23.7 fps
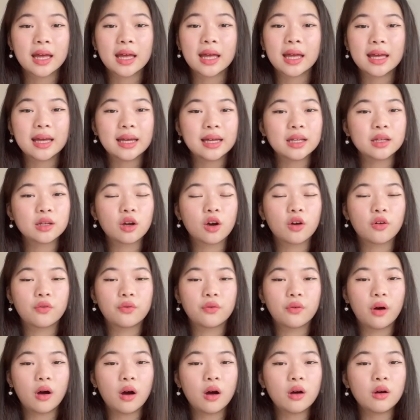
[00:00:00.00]
and of
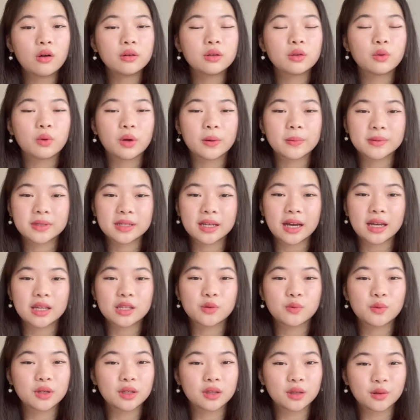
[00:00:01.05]
all the websites
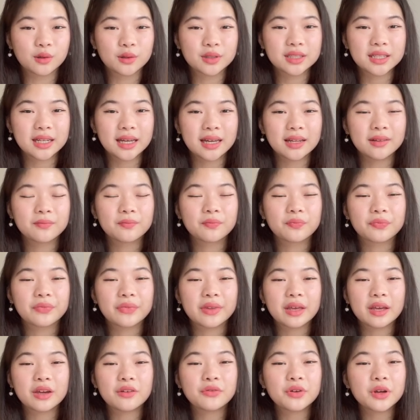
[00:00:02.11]
we looked at,
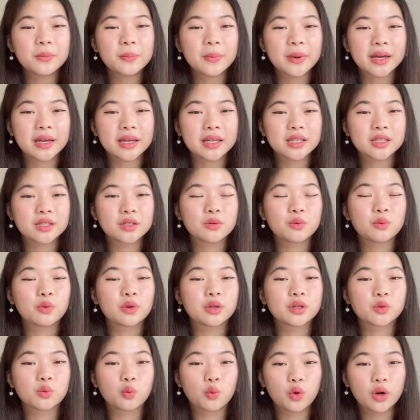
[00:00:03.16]
every page
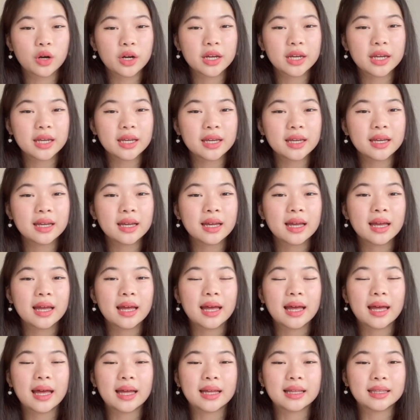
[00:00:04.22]
was working
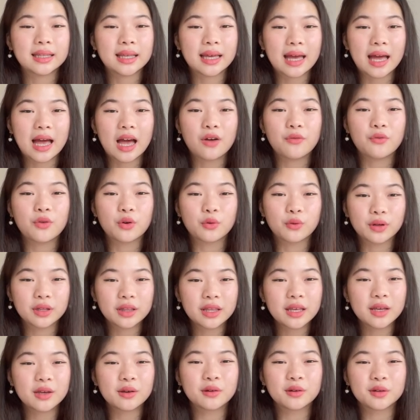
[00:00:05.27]
and they have a
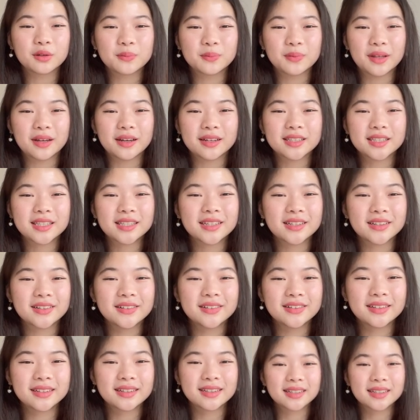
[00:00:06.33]
really good blog too.